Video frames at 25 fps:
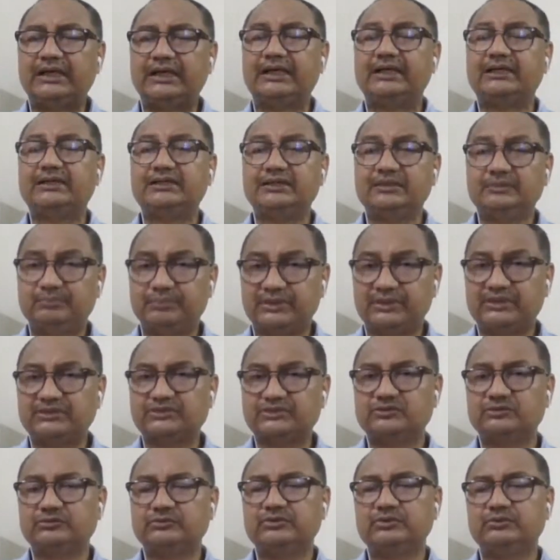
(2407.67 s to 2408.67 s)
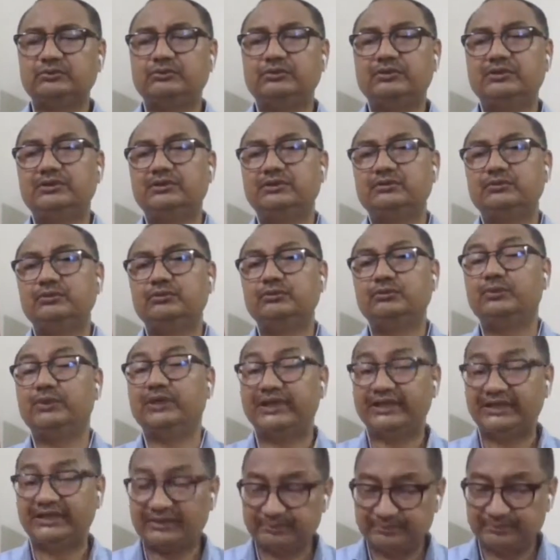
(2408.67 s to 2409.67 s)
Other parts of the world
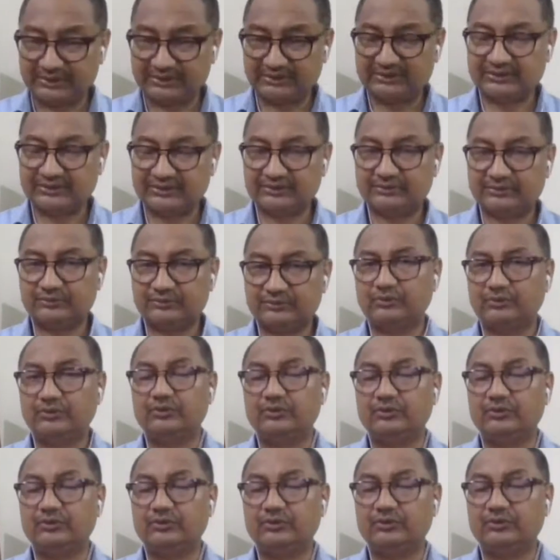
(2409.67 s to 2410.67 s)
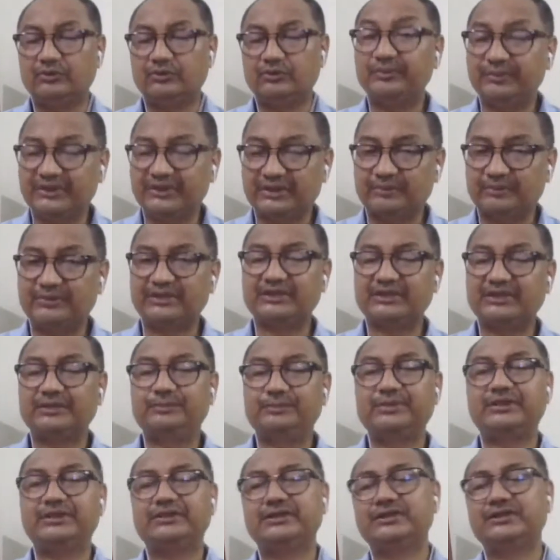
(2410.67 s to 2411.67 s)
were dependent or, or were
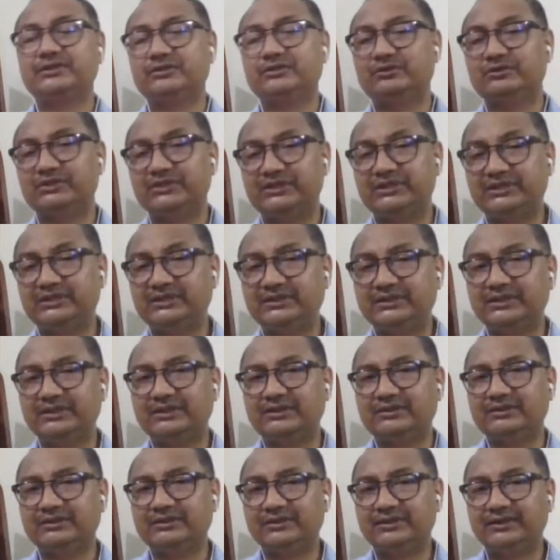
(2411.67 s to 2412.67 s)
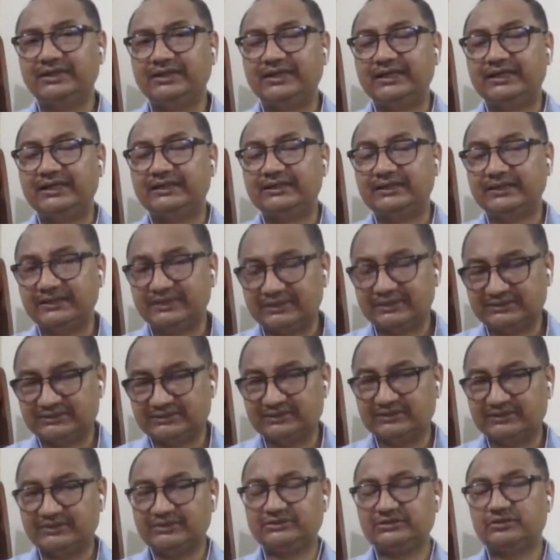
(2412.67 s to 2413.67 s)
becoming dependent on India and that
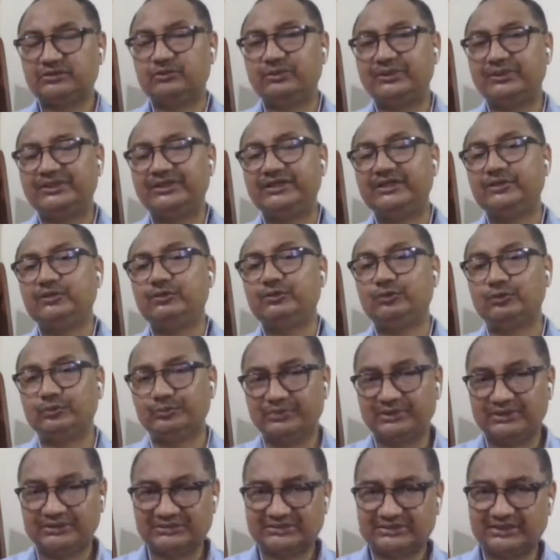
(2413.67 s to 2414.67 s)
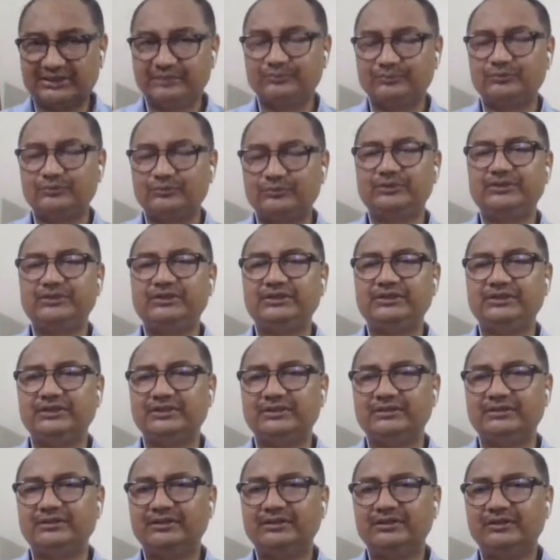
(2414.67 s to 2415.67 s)
is the reason why the Europeans came to
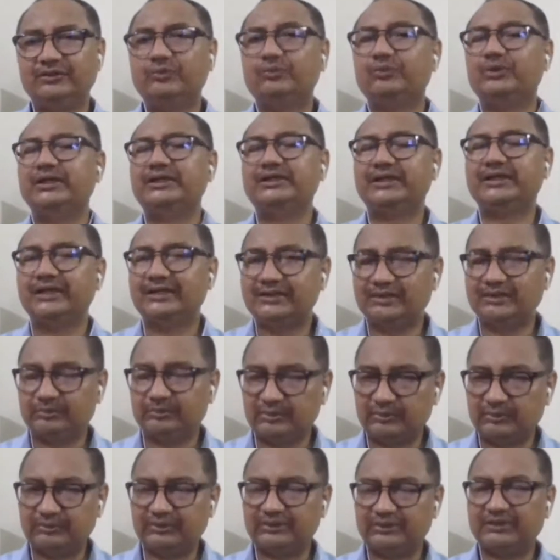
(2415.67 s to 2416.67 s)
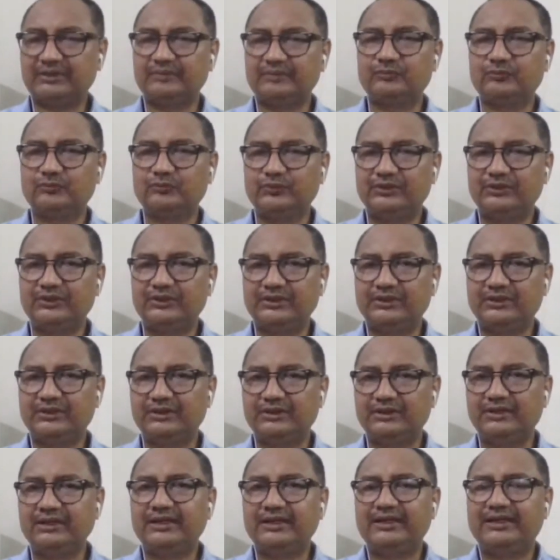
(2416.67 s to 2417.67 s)
India, why the other people came to India.
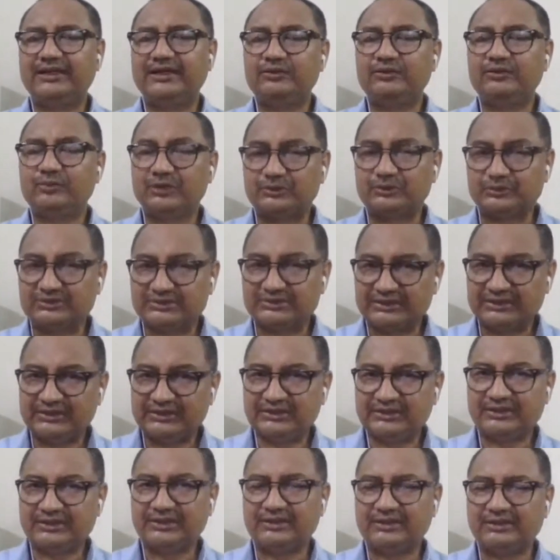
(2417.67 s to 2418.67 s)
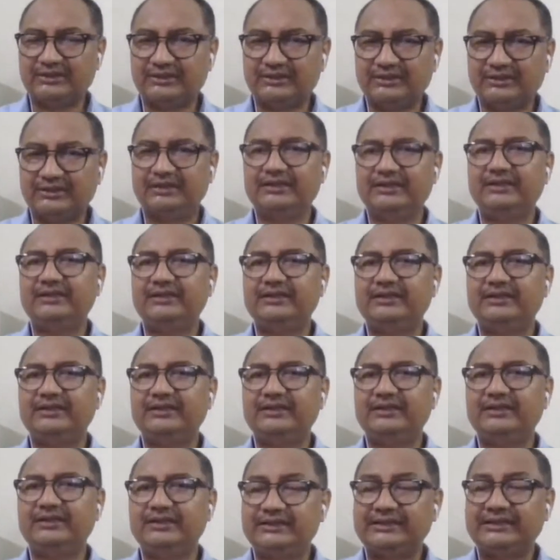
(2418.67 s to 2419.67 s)
And what was India?
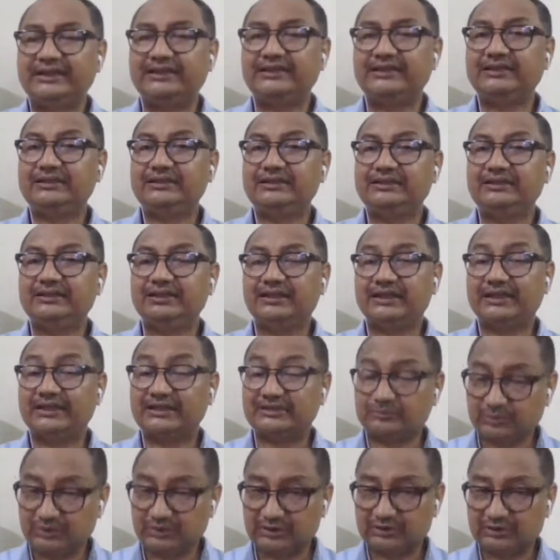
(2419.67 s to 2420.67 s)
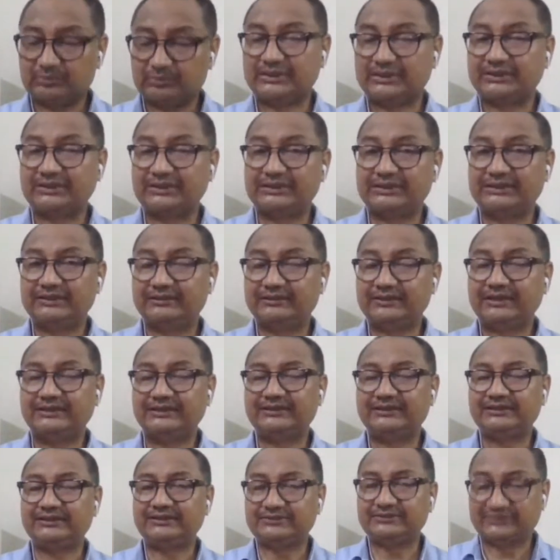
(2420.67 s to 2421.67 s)
India, real India, as Mahatma Gandhi
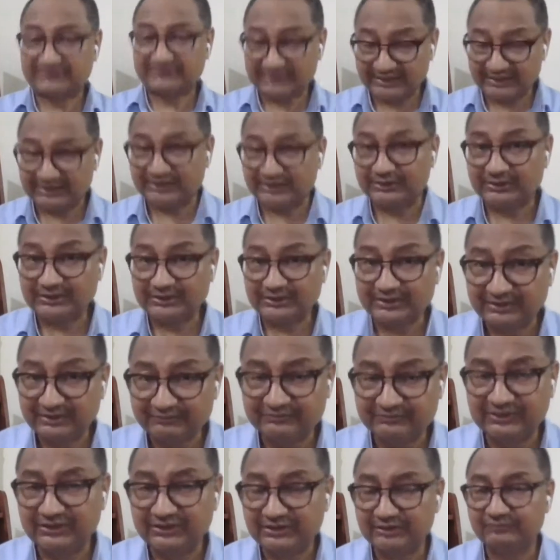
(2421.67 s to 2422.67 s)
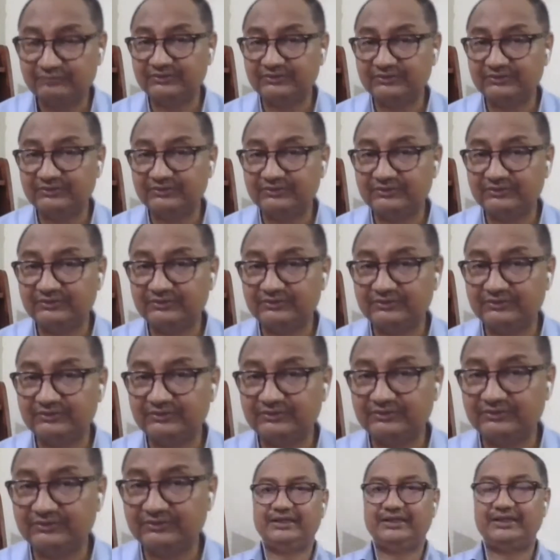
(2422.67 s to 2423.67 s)
rightly said, lived in the villages.
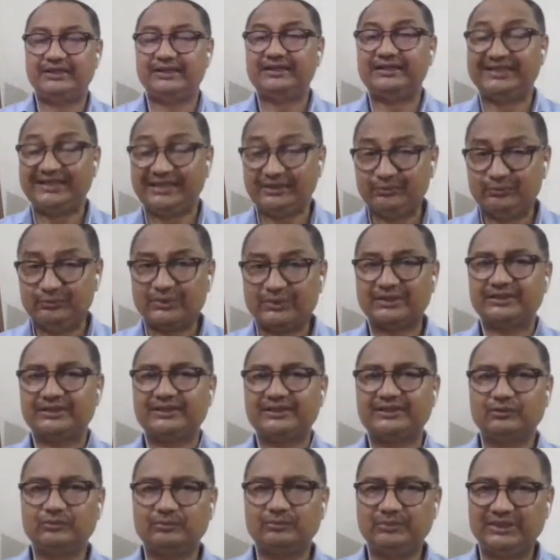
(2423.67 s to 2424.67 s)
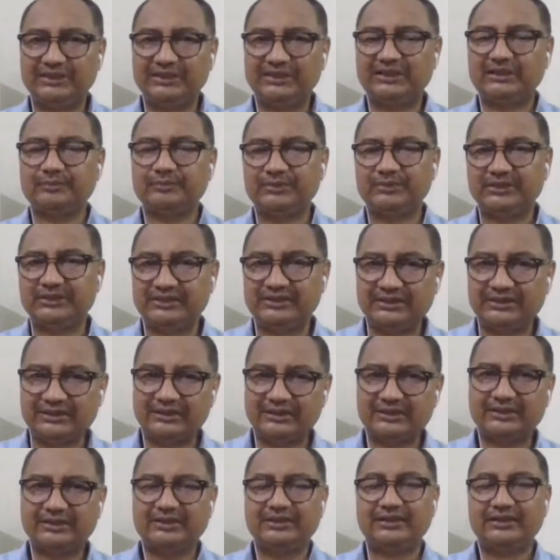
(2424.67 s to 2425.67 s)
And he wanted to build up
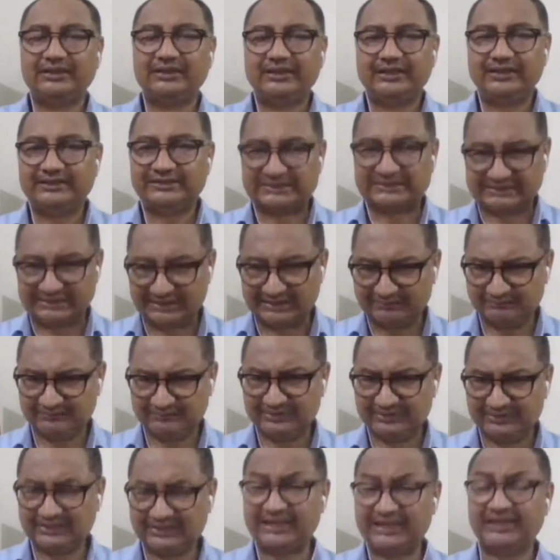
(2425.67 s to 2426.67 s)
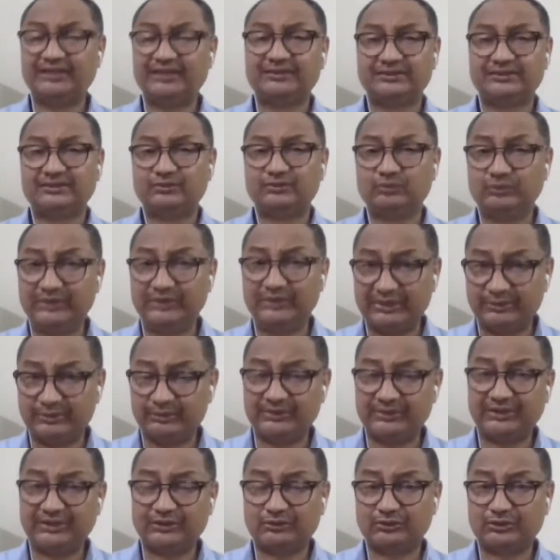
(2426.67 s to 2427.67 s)
India a self-reliant. Today
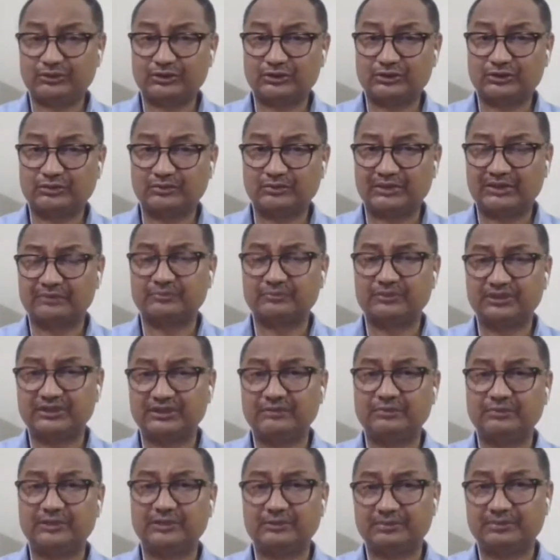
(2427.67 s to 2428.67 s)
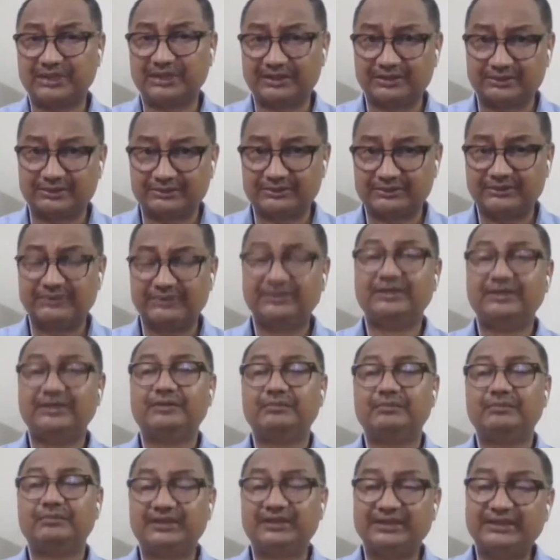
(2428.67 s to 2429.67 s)
we are talking of Atmanirbhar Bharat,
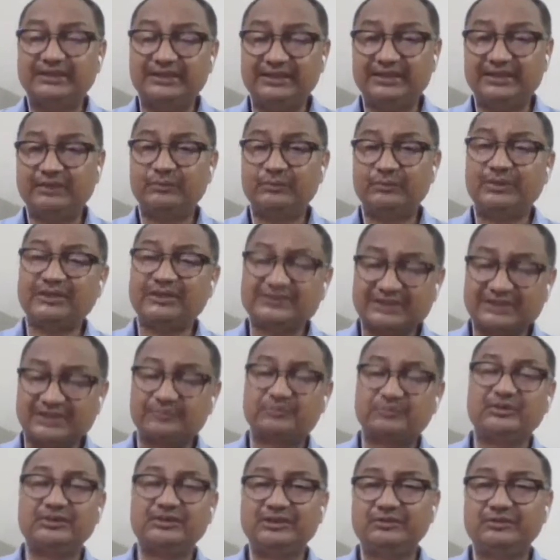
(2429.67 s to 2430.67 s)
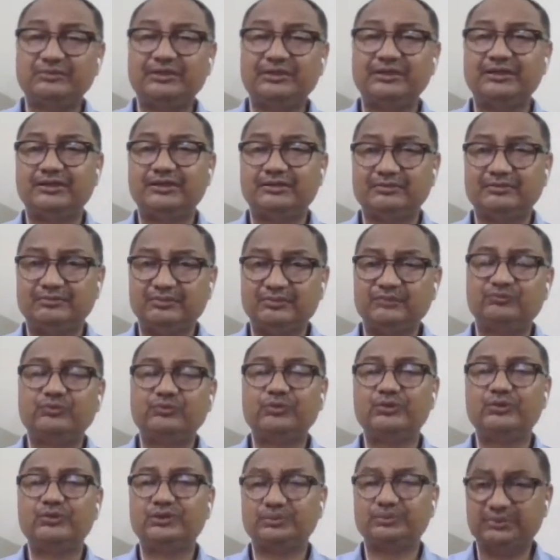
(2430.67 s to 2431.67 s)
but India was Atmanirbhar
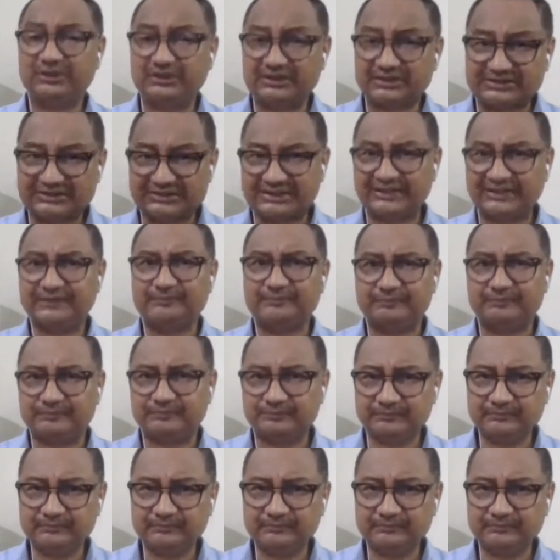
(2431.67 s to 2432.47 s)
before the British came.